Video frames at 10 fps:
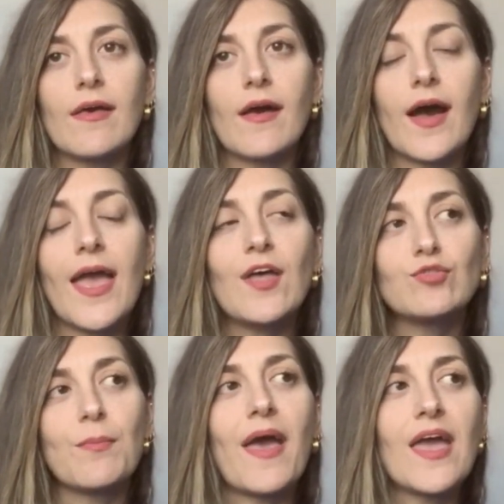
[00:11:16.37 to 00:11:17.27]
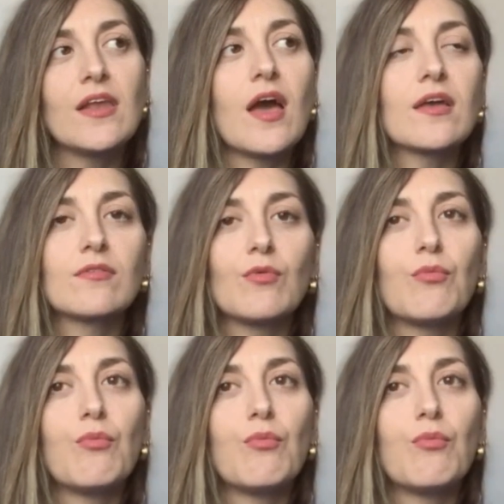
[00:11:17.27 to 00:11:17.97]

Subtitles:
I had to pay like